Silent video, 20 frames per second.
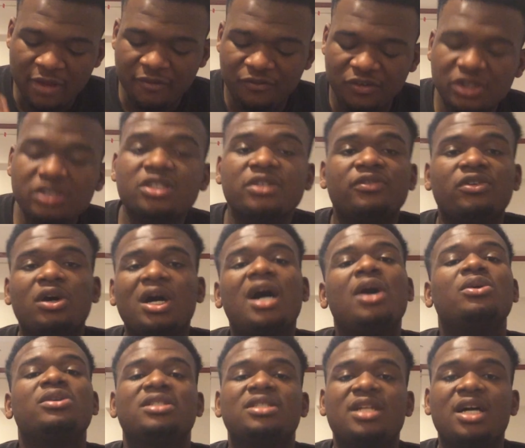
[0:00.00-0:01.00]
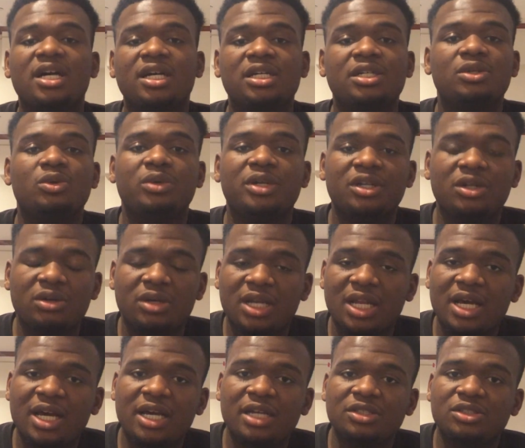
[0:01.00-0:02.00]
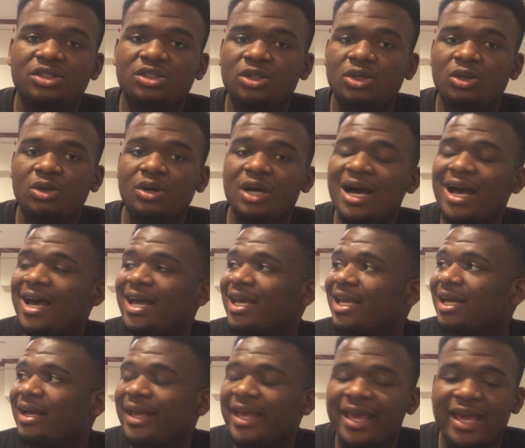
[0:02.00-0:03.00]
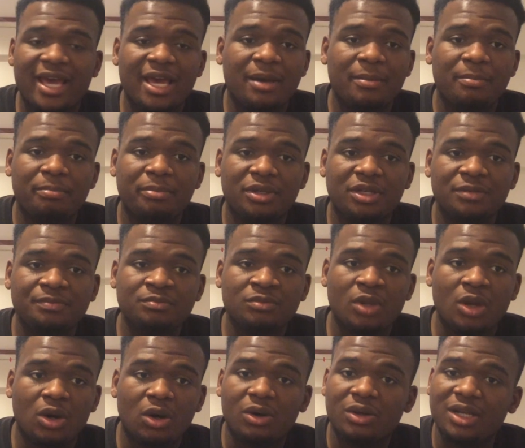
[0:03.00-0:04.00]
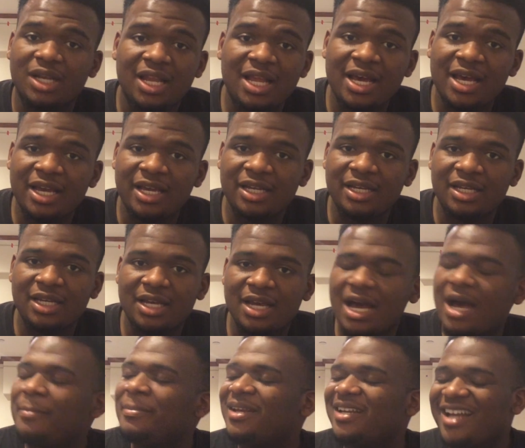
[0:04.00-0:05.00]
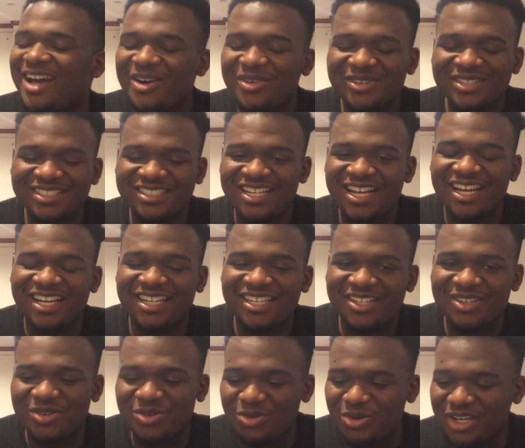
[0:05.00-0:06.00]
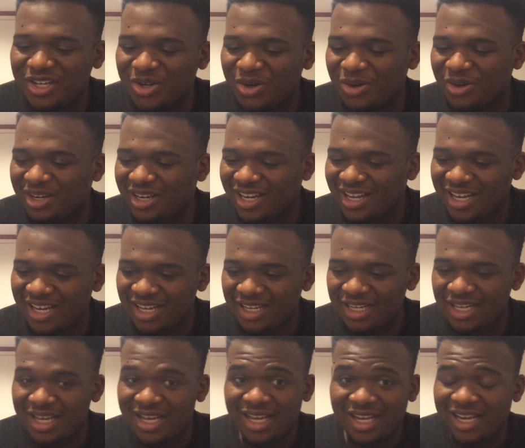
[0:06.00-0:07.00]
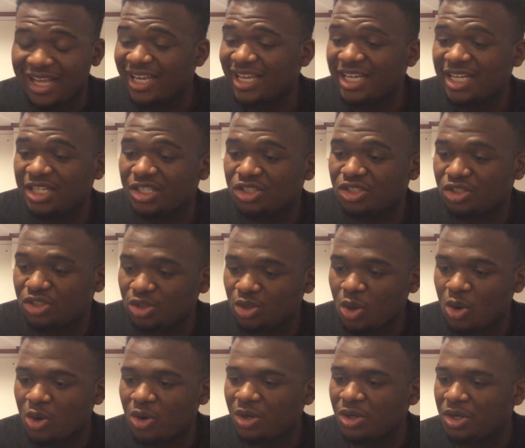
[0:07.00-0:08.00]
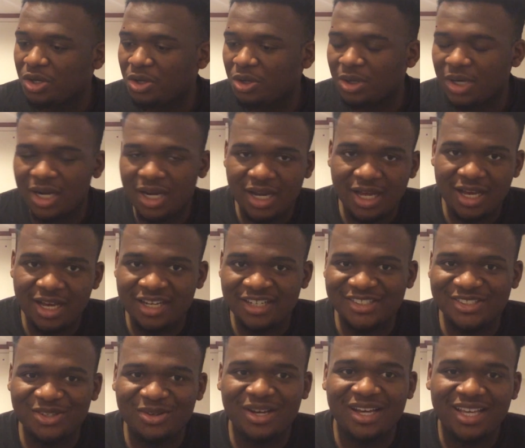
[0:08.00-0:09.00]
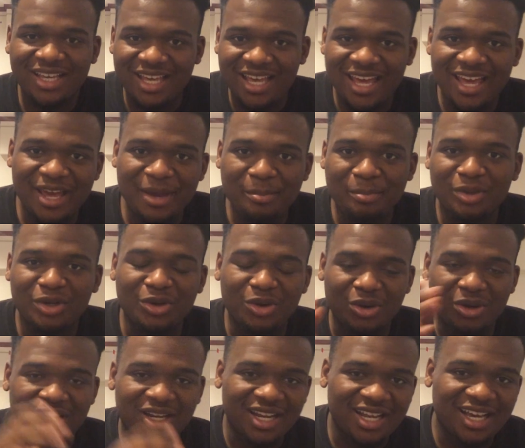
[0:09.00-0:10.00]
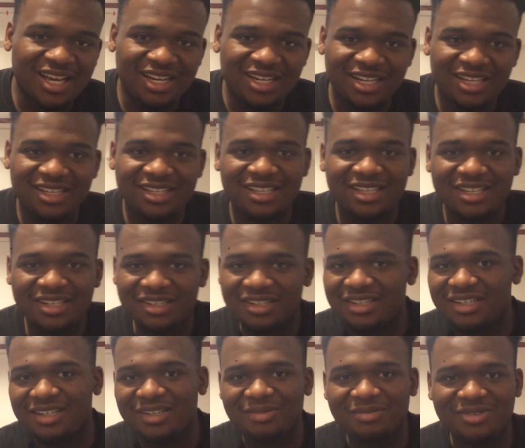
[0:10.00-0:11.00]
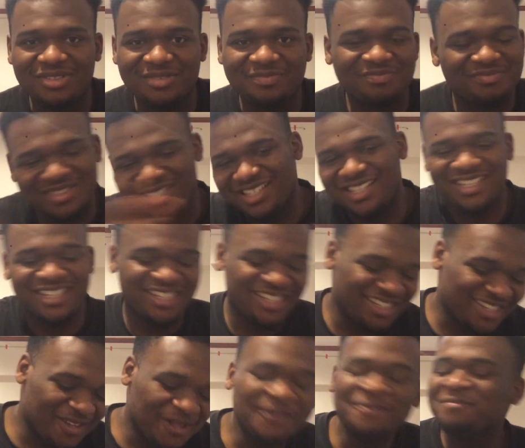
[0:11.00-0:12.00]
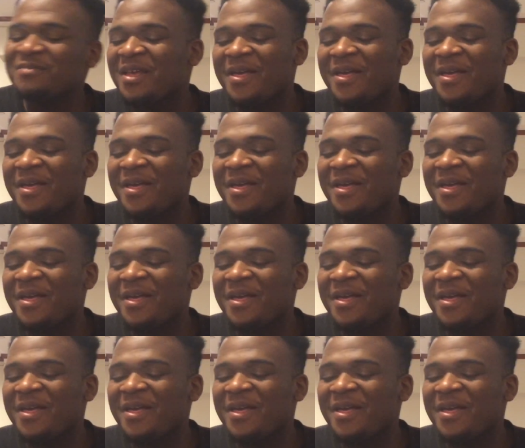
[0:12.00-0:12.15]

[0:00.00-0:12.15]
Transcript: first of all, I was not gonna wait online, so I camped online. I mean, I was not gonna wait online, like in a store online, so I camped online, like internet. But yeah,